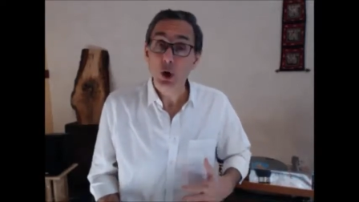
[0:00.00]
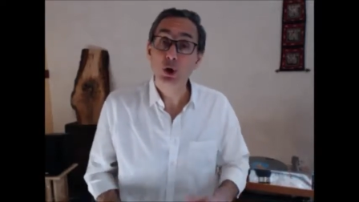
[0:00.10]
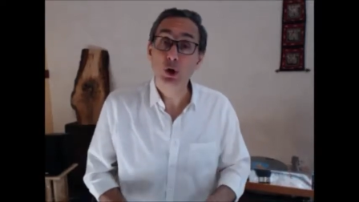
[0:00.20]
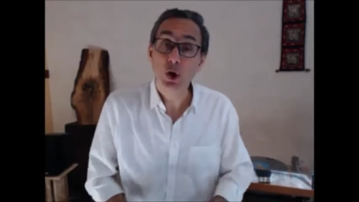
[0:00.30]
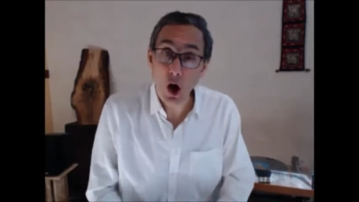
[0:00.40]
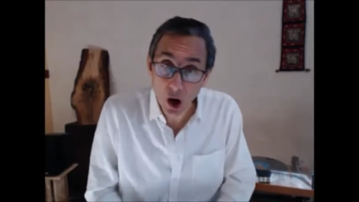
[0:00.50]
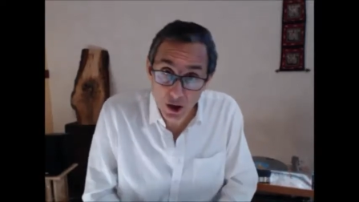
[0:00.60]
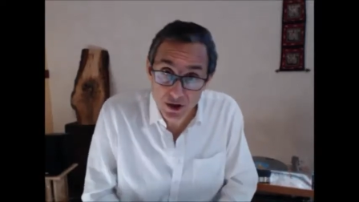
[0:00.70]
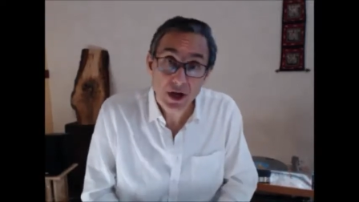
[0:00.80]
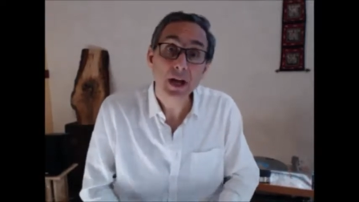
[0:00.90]
Your
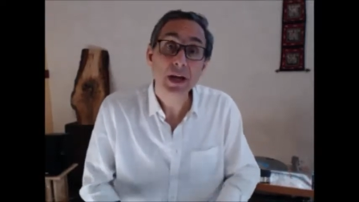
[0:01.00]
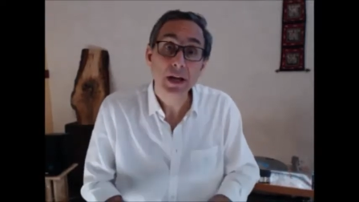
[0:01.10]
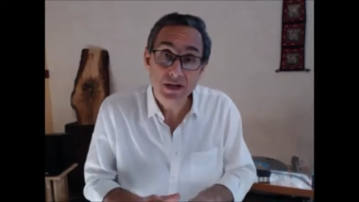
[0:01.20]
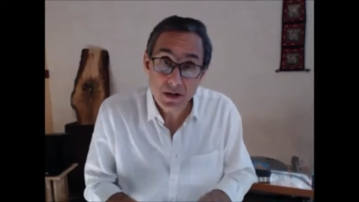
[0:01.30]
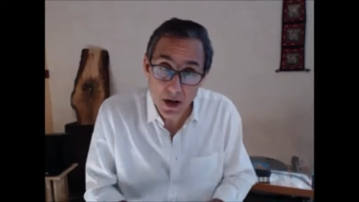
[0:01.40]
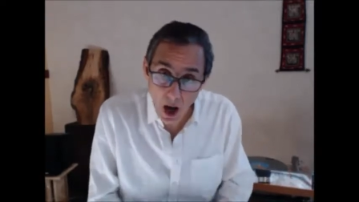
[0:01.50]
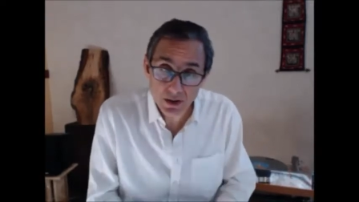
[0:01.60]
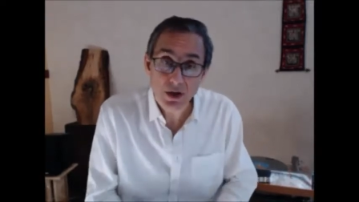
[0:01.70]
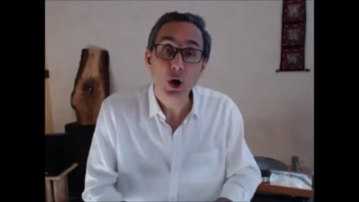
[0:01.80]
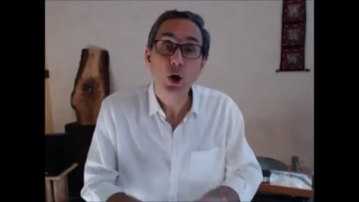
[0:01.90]
heart is not
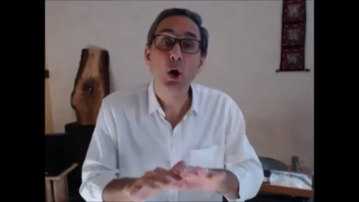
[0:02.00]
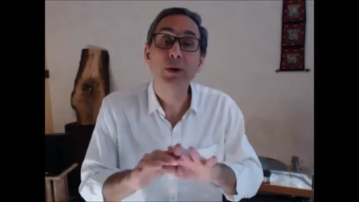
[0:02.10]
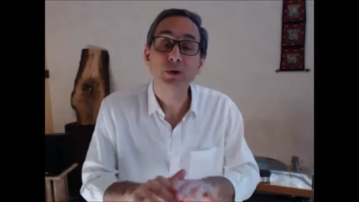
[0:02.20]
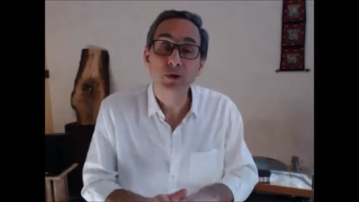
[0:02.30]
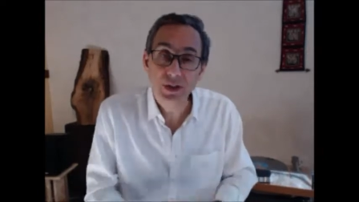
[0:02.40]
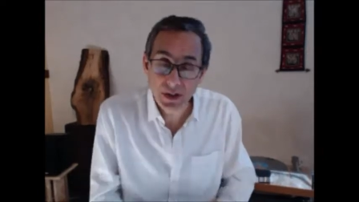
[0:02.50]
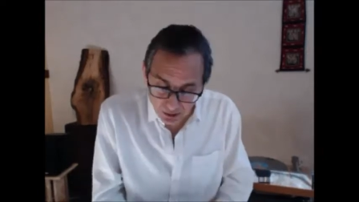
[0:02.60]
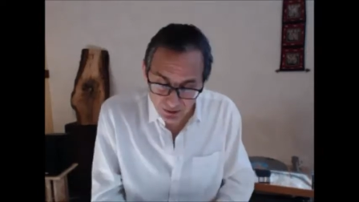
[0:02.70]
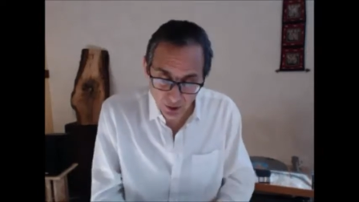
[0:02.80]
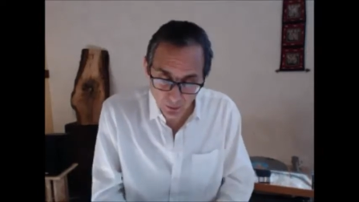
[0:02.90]
going to
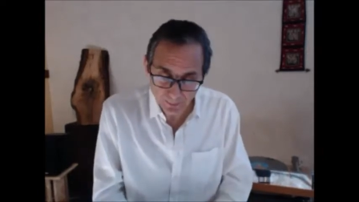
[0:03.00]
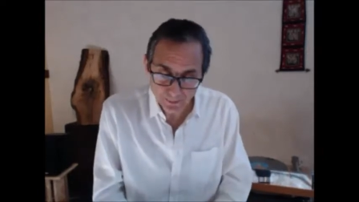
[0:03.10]
kill you.